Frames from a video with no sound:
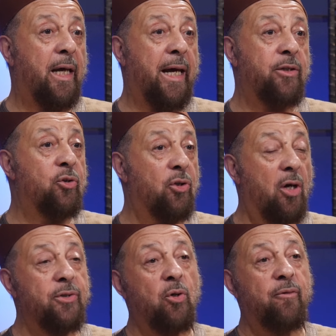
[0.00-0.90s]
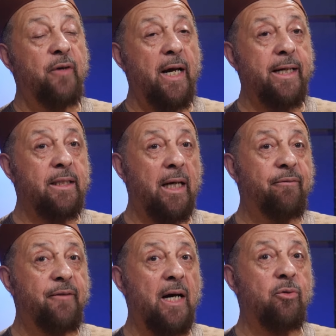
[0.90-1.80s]
And you could also find, I
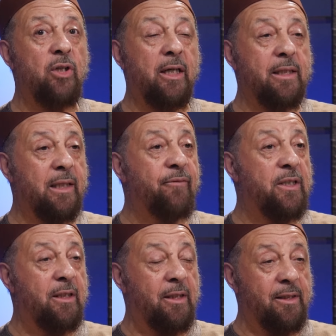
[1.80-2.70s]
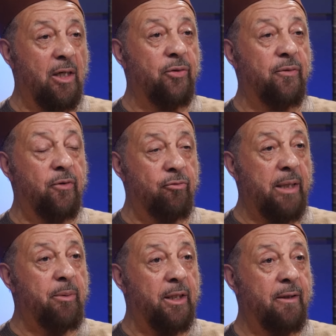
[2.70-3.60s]
found, because I visited the south of
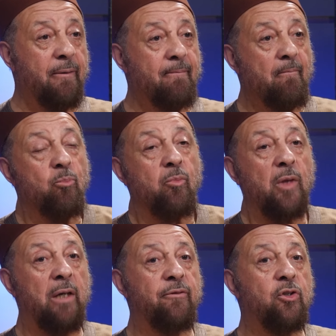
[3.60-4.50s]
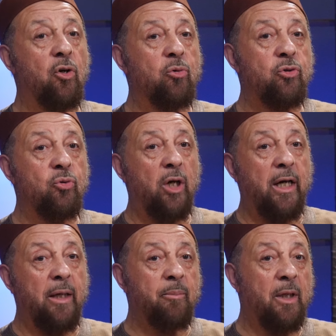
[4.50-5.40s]
Arabia, and if you go to
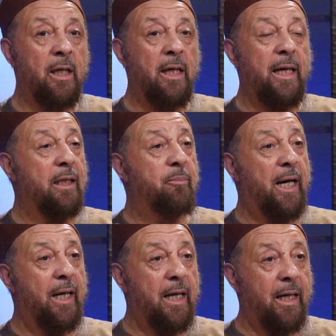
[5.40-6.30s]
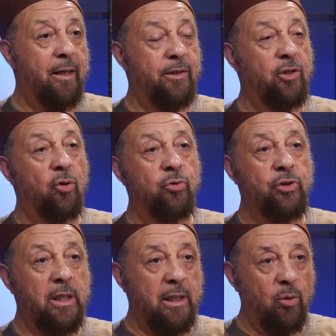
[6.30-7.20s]
al-Baha and you go
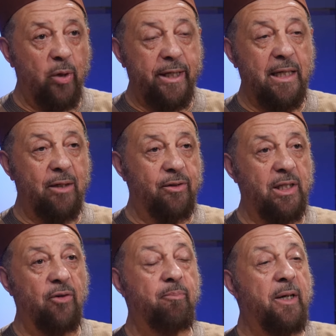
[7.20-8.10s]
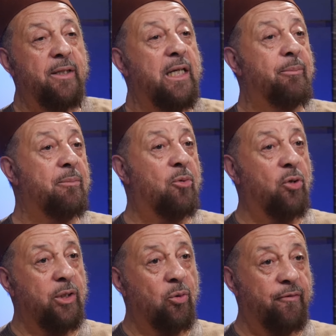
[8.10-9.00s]
way down south by the Yemen
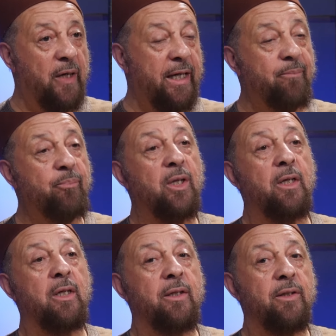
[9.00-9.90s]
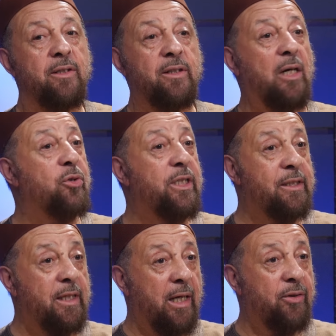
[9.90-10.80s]
border, you'll find the
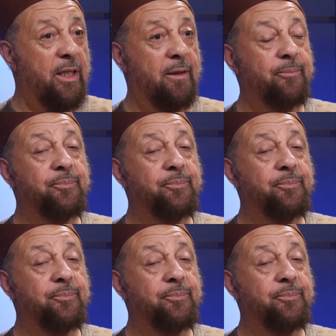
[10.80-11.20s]
Saudis down there.